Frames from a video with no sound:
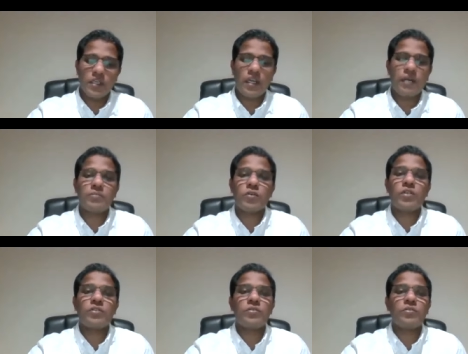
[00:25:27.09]
I'm
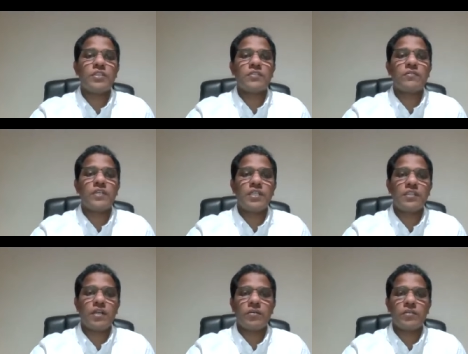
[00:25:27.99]
going to just read it
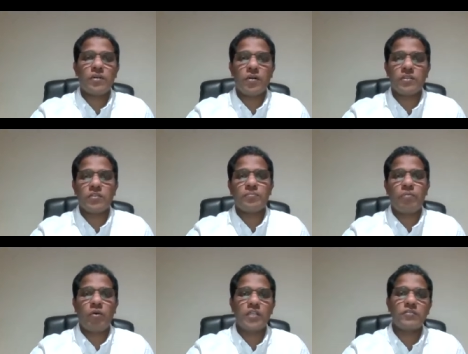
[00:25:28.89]
out, all those
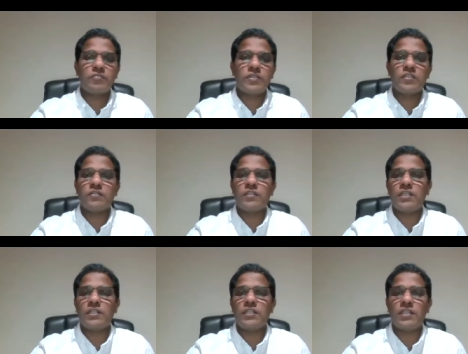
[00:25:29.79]
points, which is
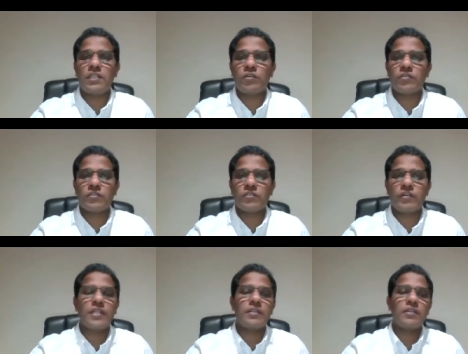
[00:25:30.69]
in, the, in your
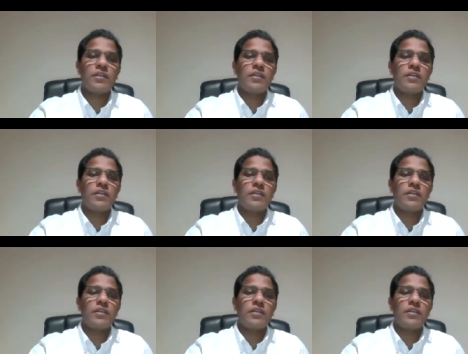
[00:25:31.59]
screen.